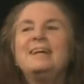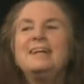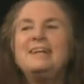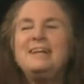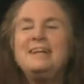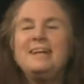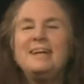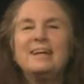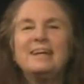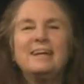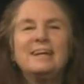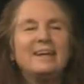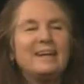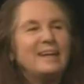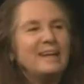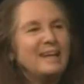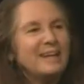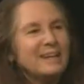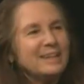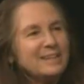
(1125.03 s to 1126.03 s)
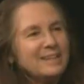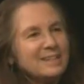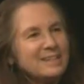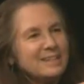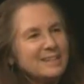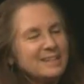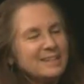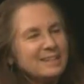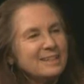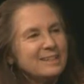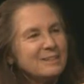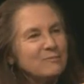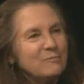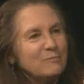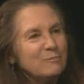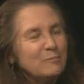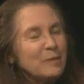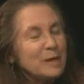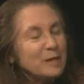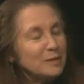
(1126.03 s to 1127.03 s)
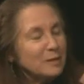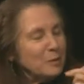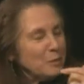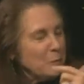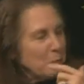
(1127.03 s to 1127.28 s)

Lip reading: Nick, and Michael.